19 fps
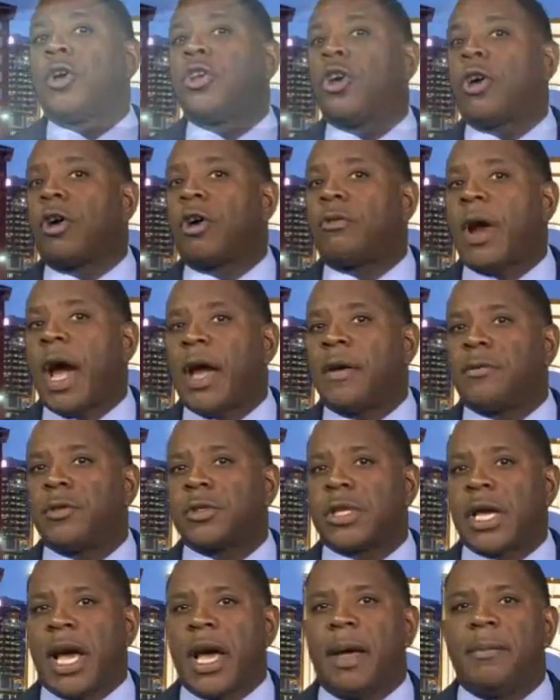on your arrival
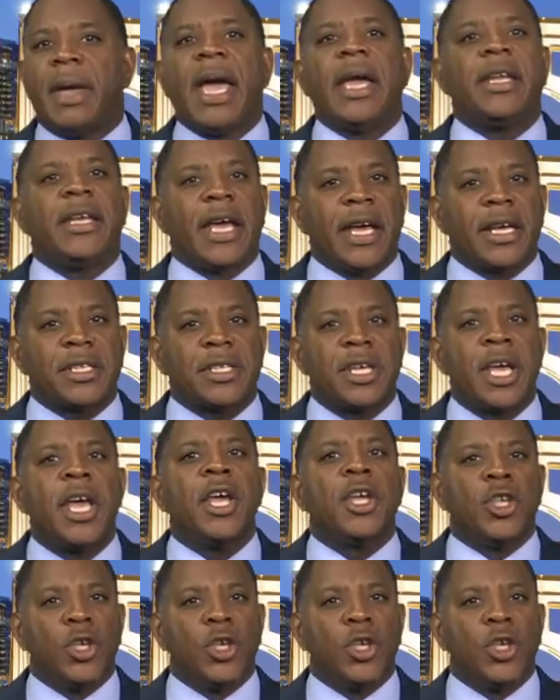time, and yes,